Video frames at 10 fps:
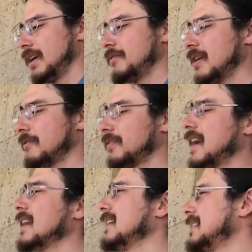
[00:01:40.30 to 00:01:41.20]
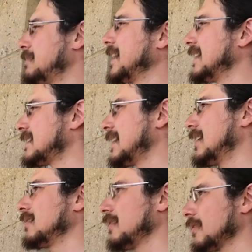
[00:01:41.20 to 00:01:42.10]
If you had a flat, it's making
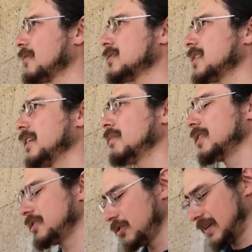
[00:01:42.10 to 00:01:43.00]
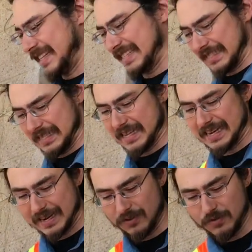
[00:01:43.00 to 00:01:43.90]
sound. The first thing you want to do is
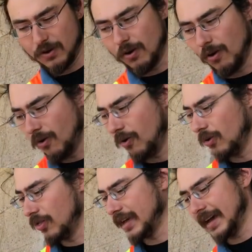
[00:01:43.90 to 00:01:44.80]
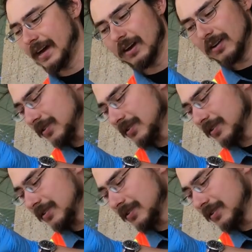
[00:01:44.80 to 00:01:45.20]
let out all the air.